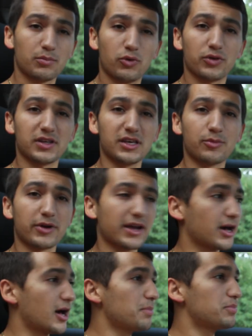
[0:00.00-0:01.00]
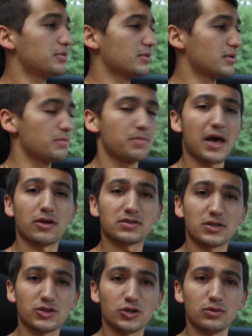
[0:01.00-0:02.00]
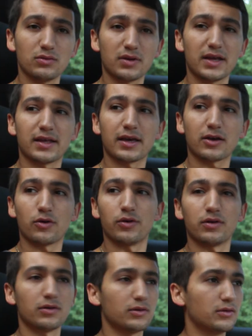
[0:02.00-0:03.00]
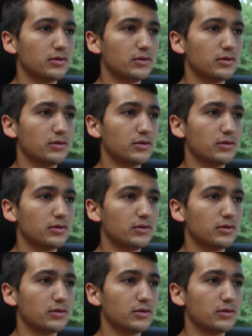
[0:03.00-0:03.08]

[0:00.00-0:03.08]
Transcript: pull the e-brake up, balance the two, and then get going.